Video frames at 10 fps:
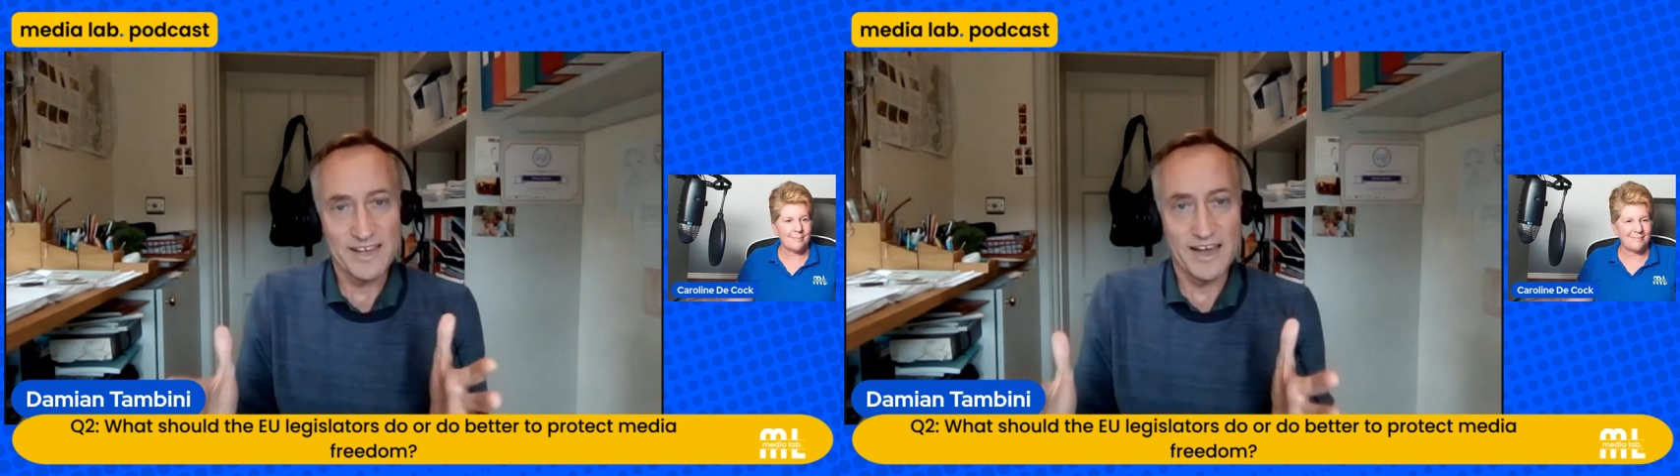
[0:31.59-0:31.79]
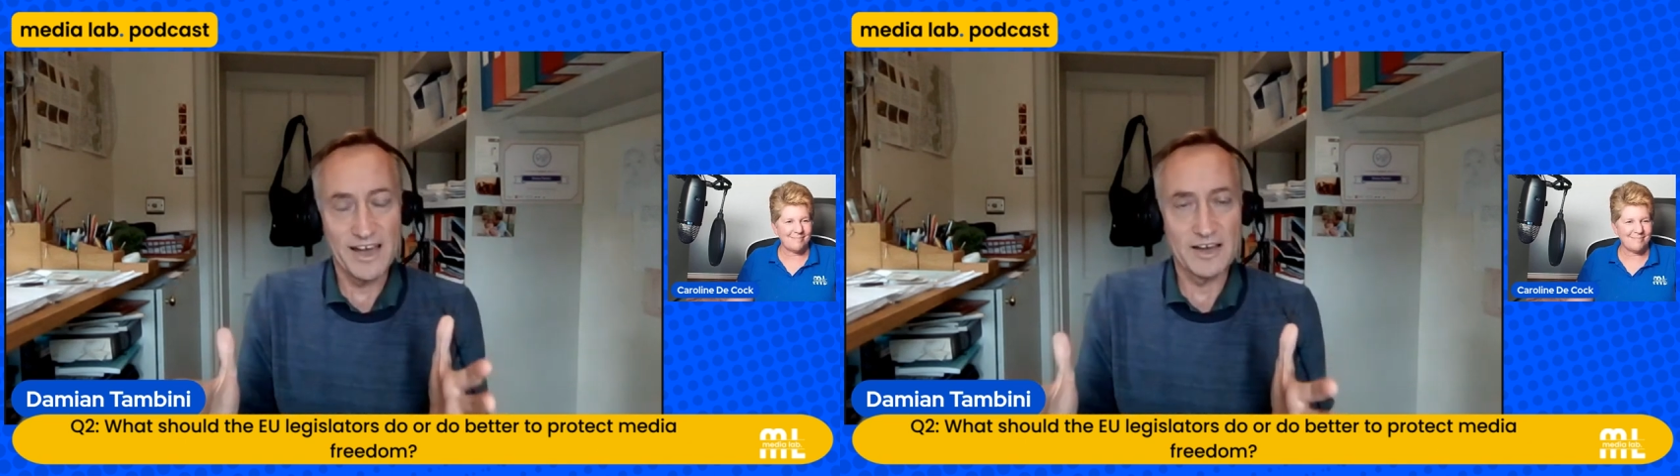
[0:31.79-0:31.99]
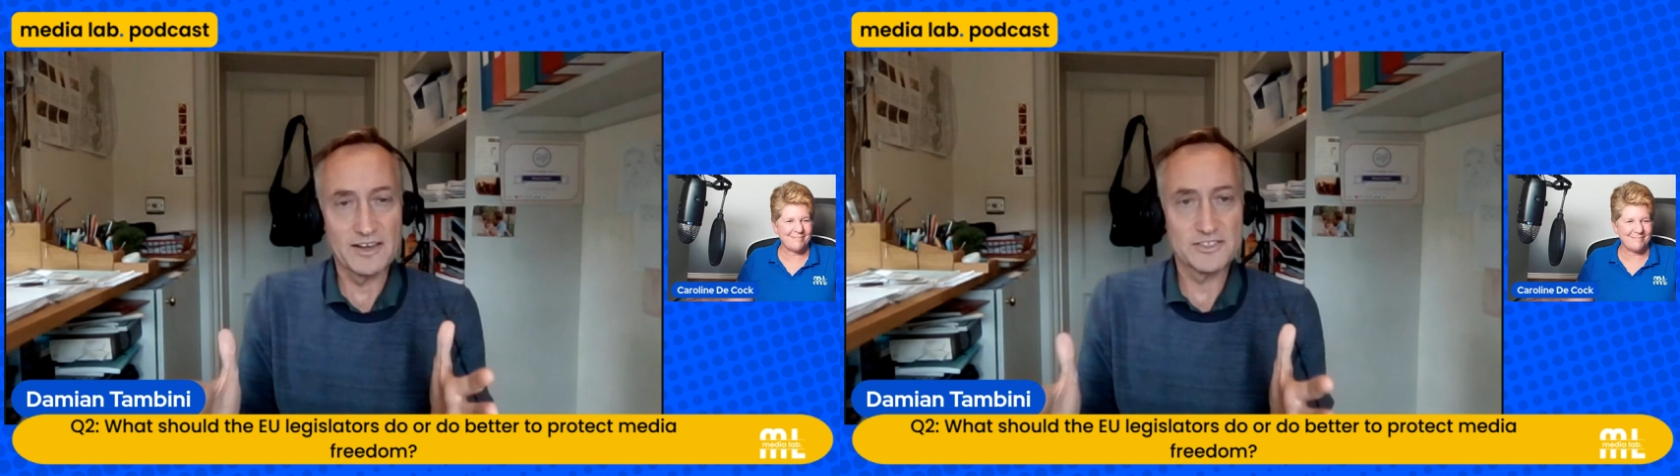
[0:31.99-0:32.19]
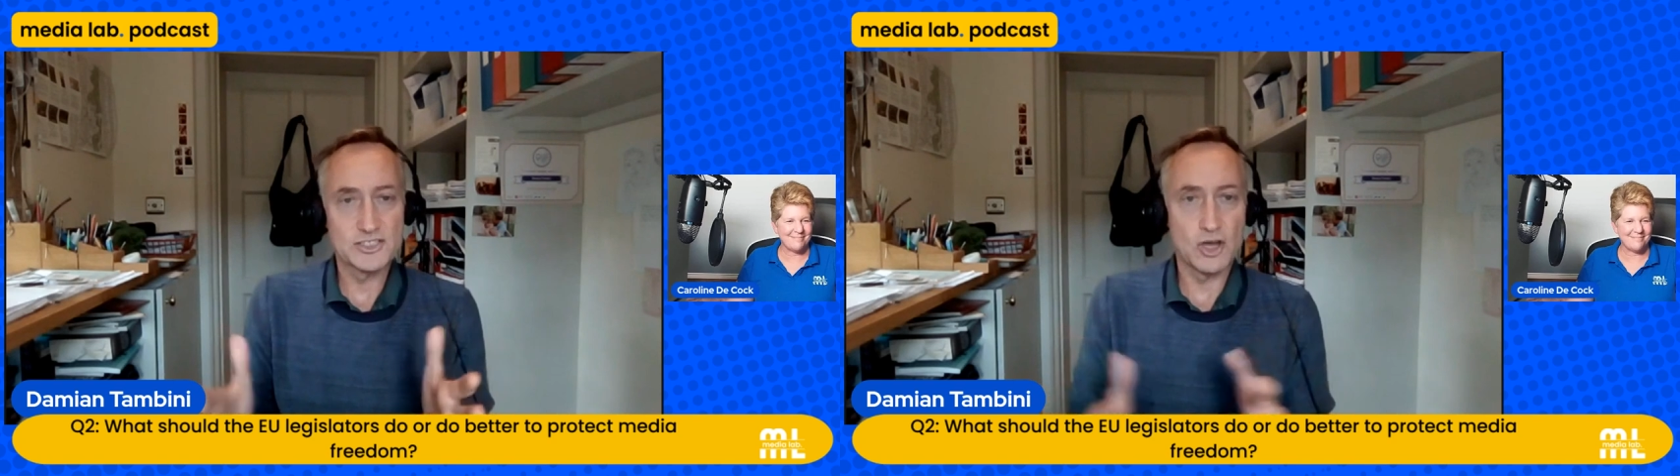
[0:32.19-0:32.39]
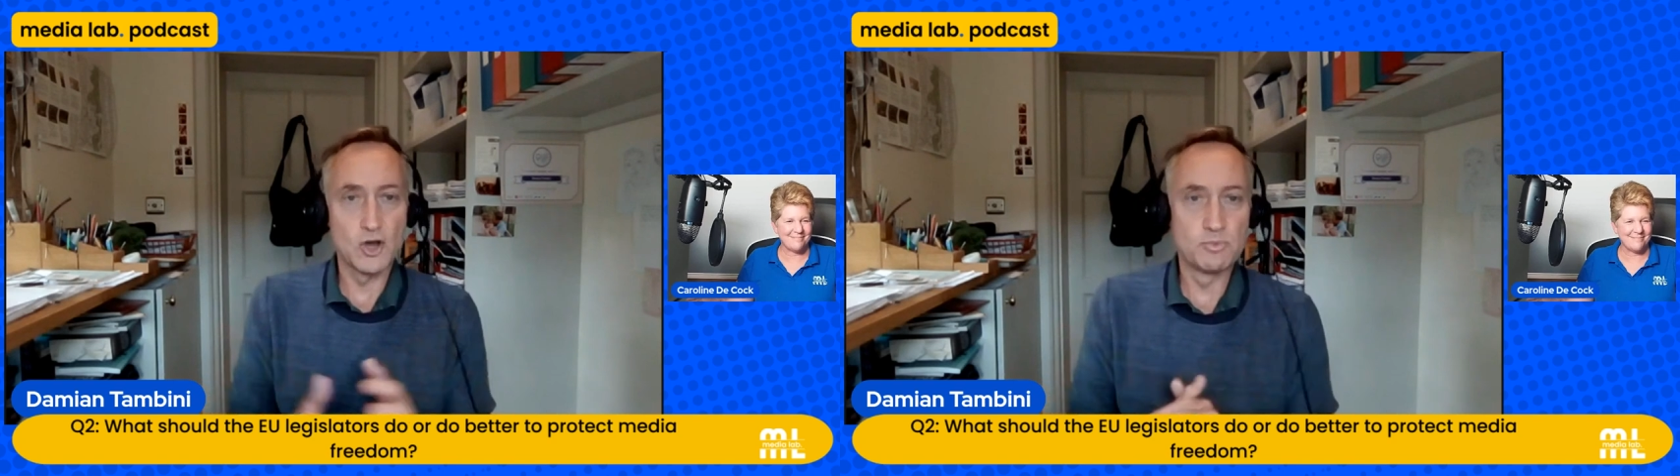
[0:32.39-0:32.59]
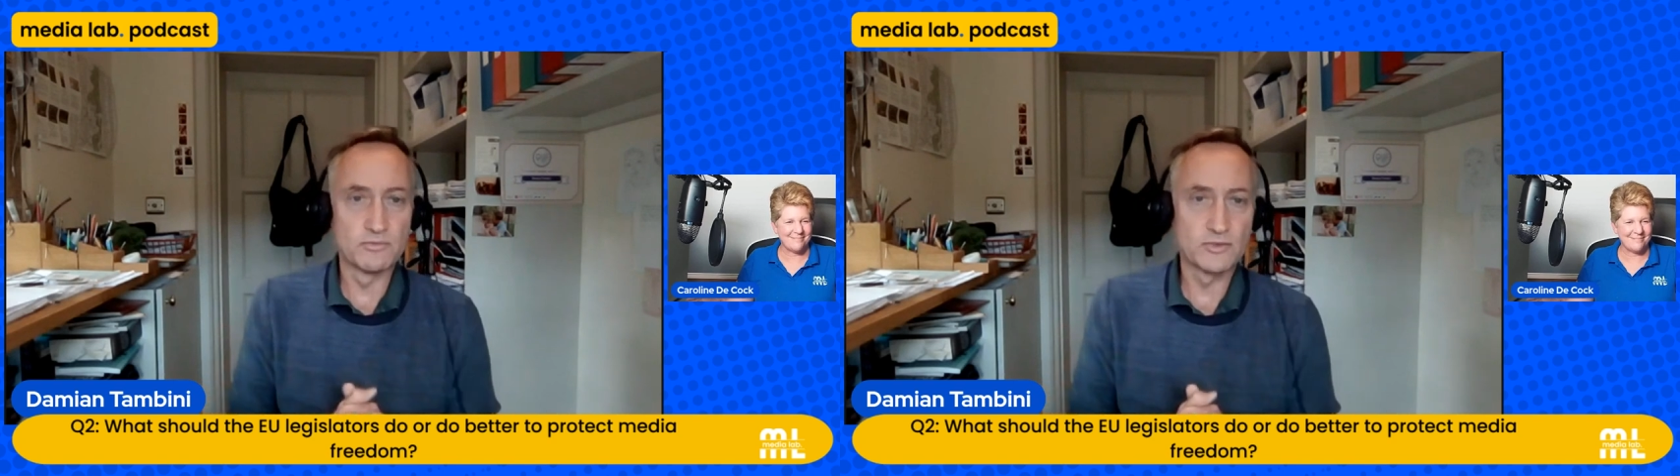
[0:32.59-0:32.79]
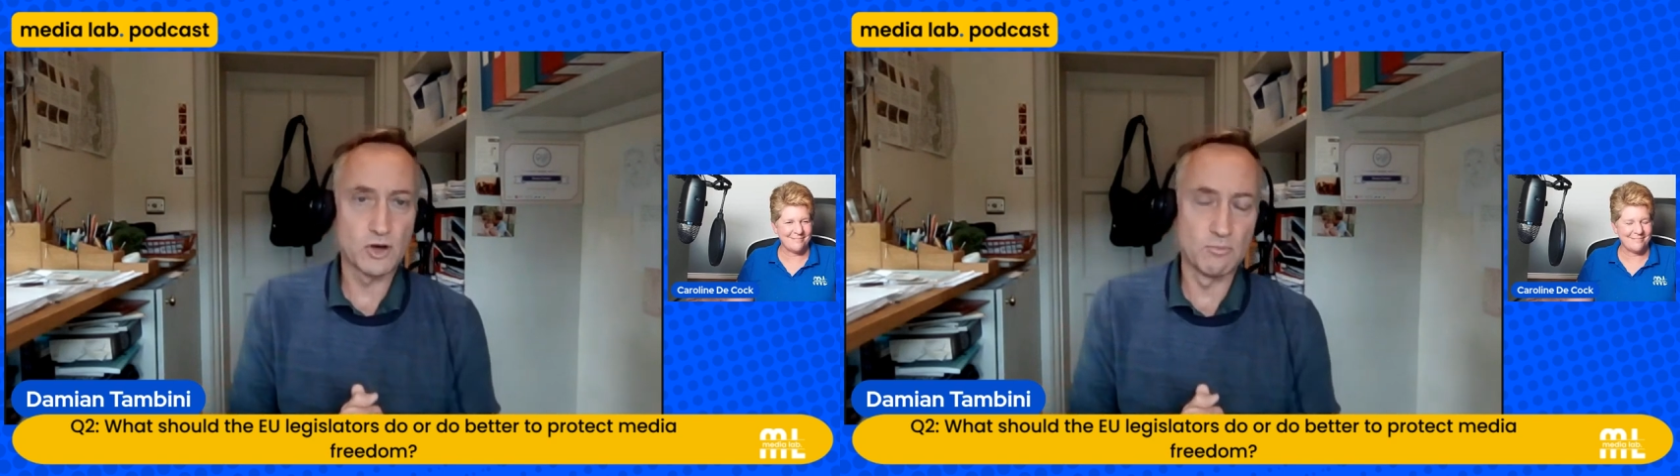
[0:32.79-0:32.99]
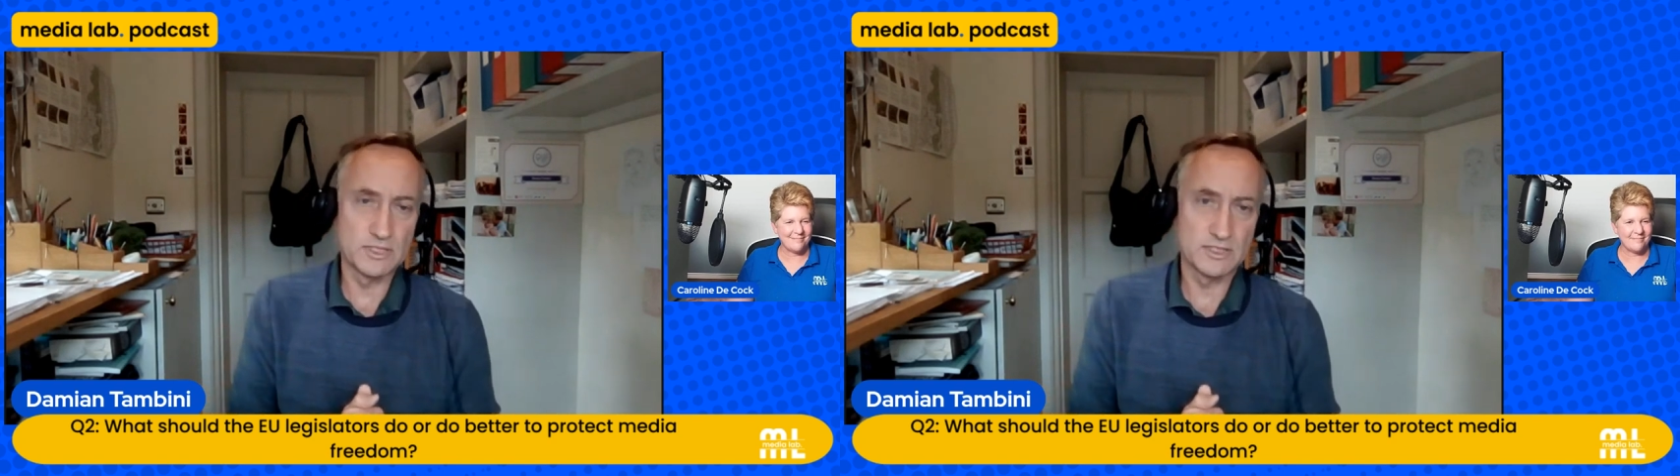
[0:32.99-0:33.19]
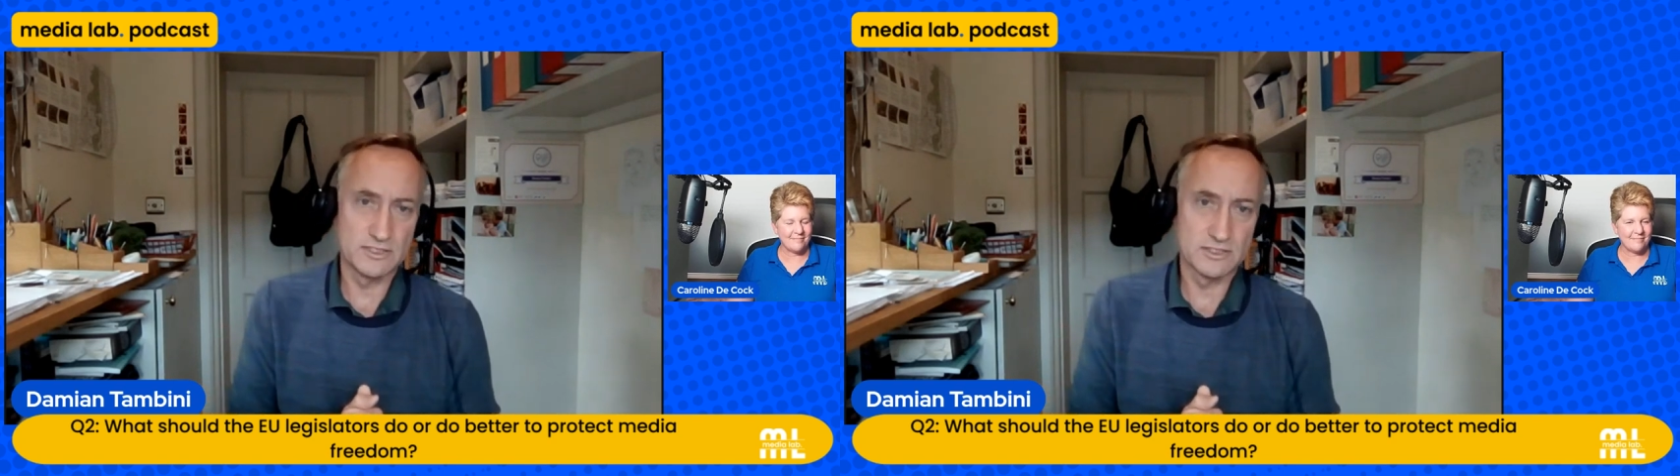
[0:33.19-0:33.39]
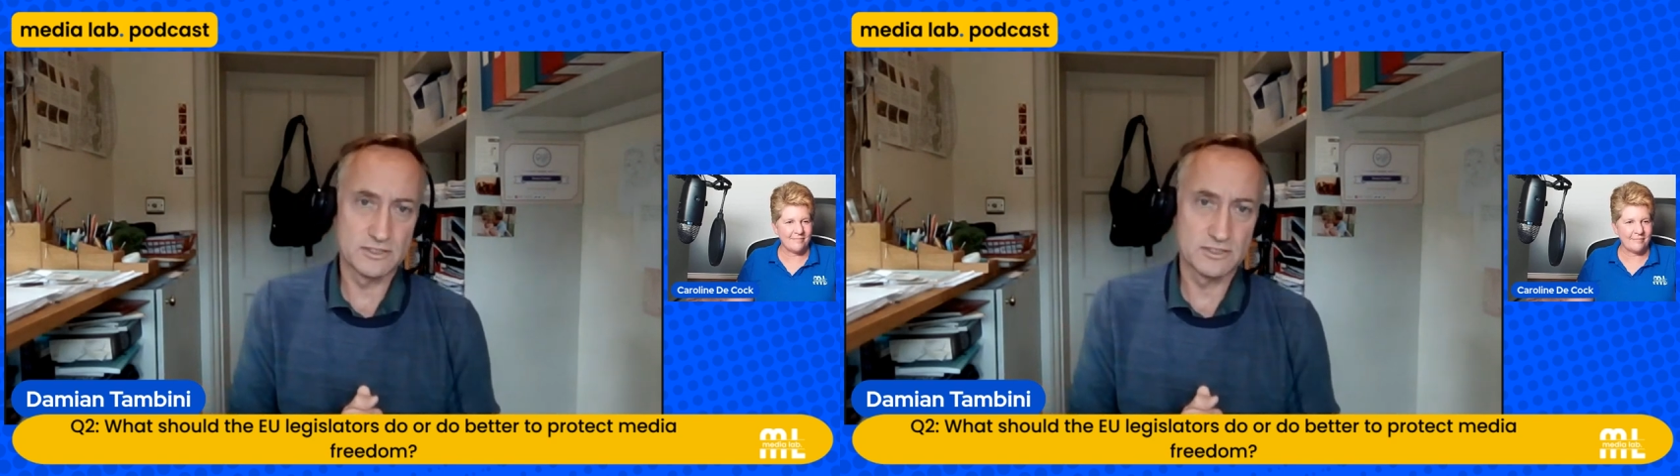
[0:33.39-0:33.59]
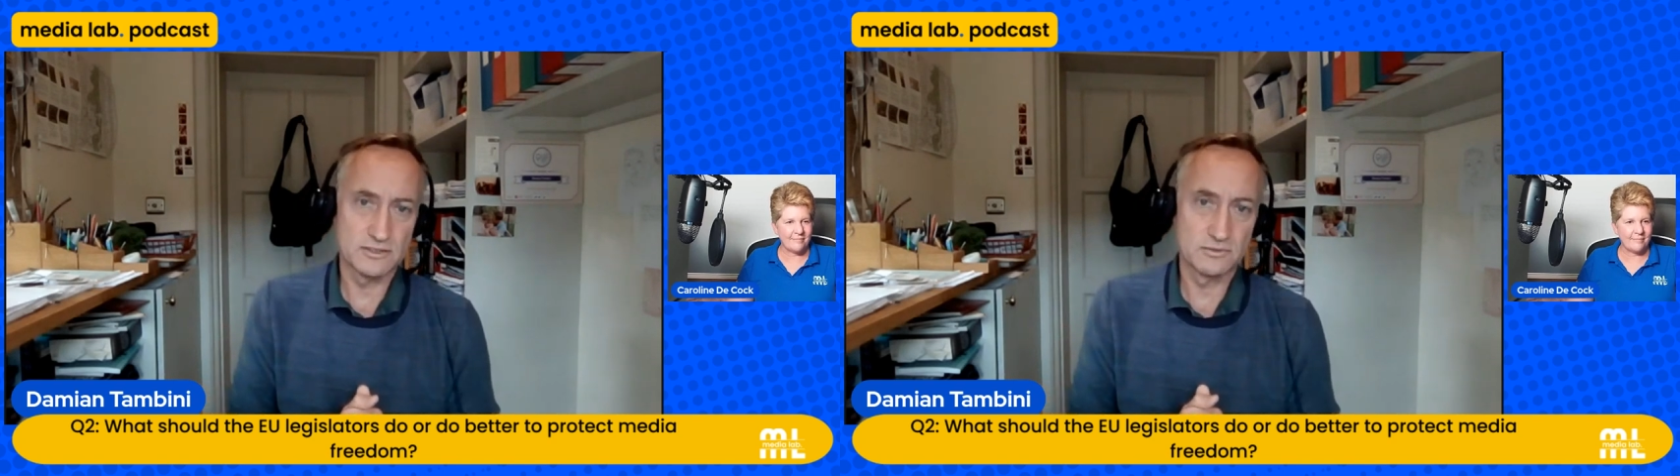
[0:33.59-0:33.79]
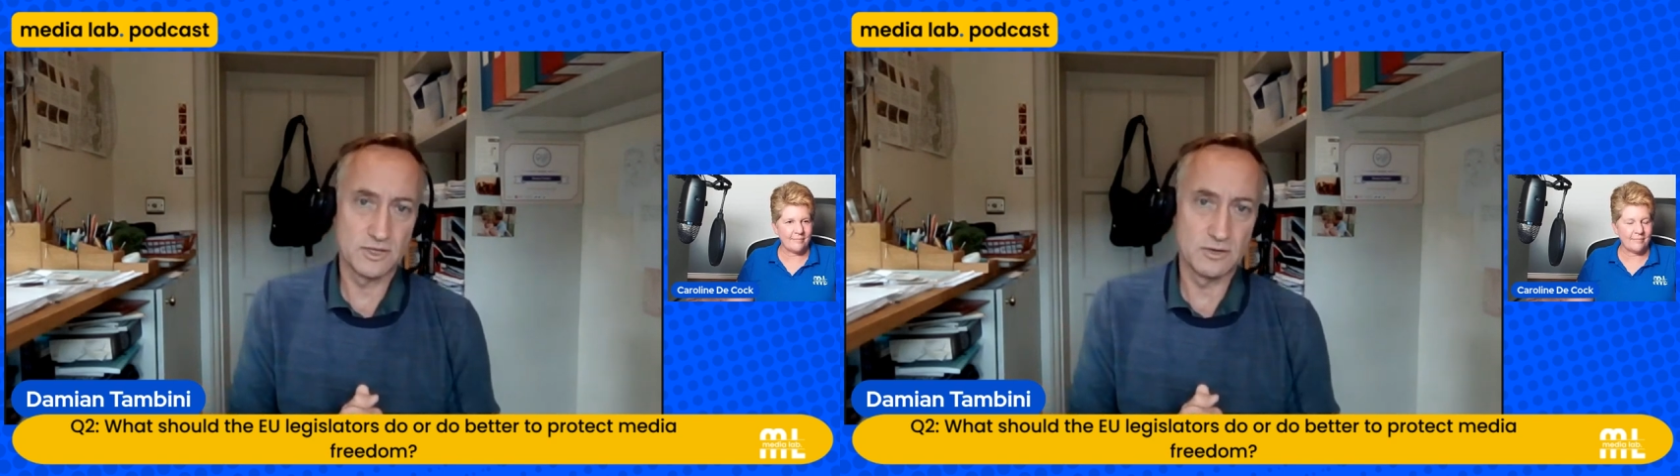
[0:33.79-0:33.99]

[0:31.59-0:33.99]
uh, scope of competence uh,